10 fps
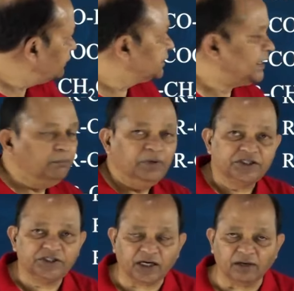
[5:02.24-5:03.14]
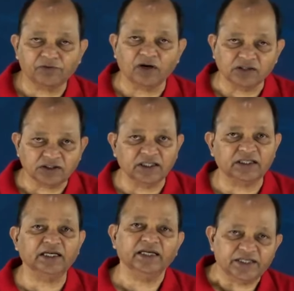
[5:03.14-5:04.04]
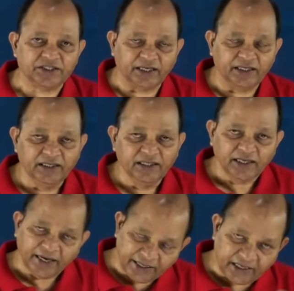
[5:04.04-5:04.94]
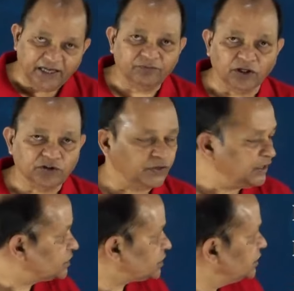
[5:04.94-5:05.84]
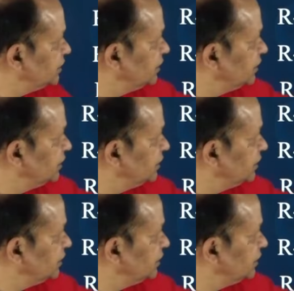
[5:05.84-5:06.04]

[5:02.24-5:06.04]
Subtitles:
with a mixture of concentrated HI and red phosphorus,